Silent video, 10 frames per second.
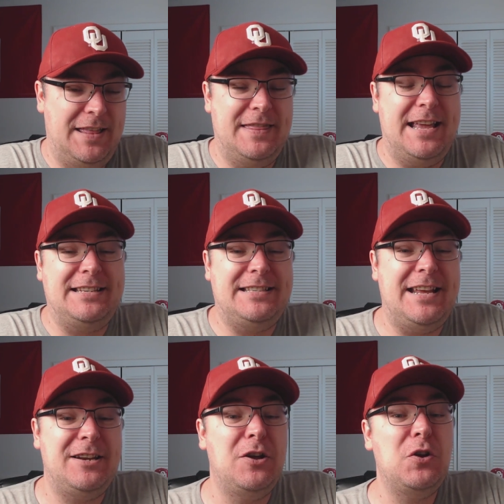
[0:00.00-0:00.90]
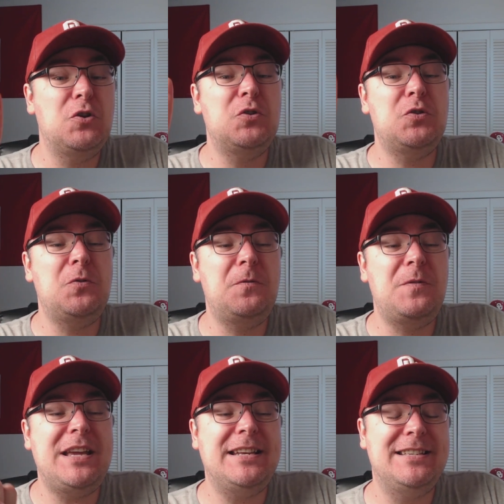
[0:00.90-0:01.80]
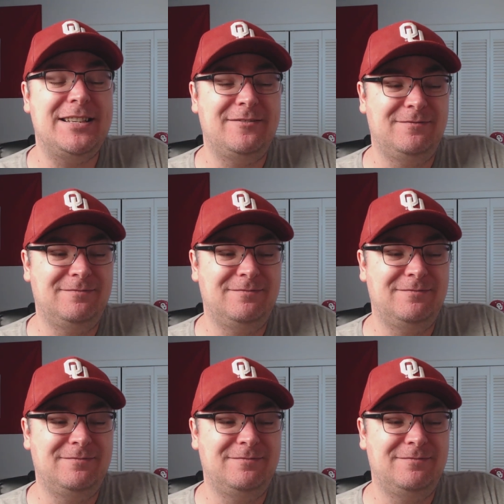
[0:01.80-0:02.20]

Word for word: and they said two feet.